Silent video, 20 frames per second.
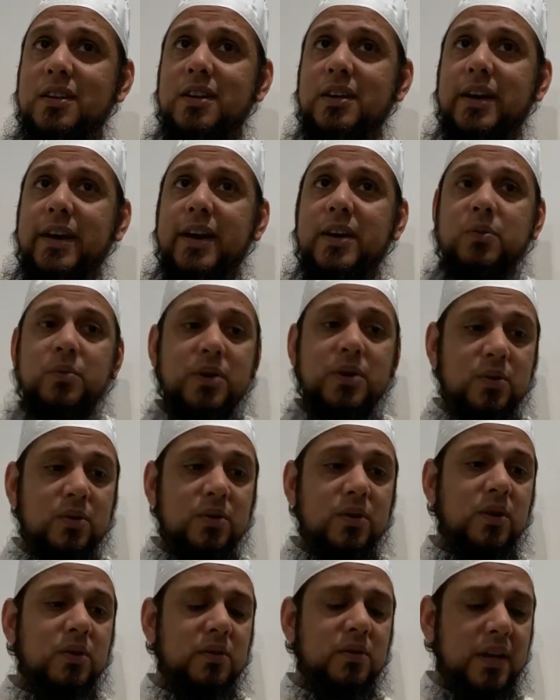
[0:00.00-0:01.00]
And we do
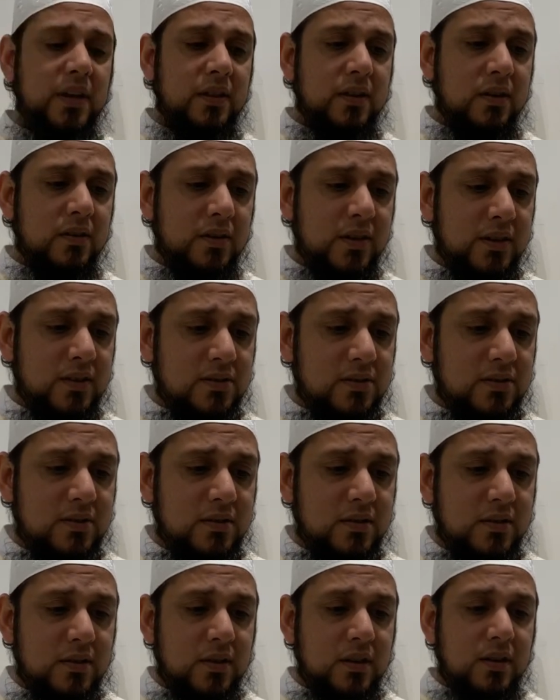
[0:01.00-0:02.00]
know that there is,
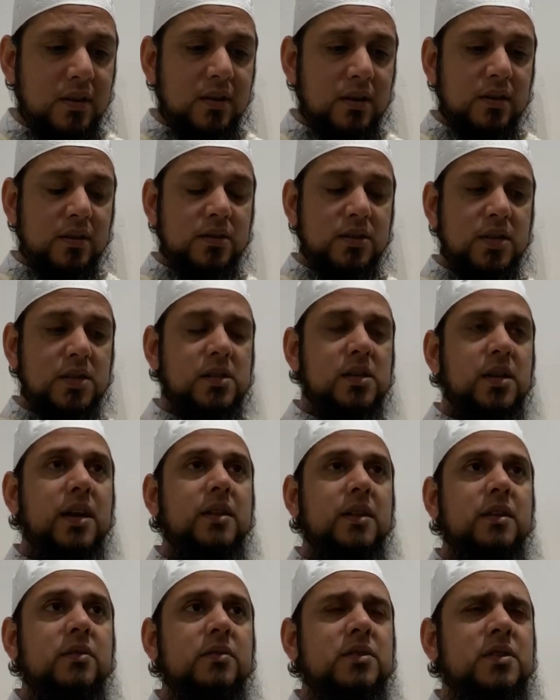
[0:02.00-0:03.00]
just like
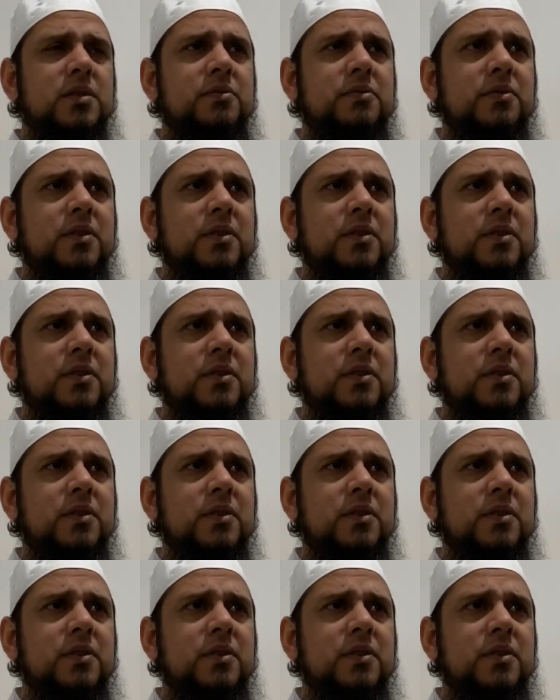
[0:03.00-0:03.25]
there is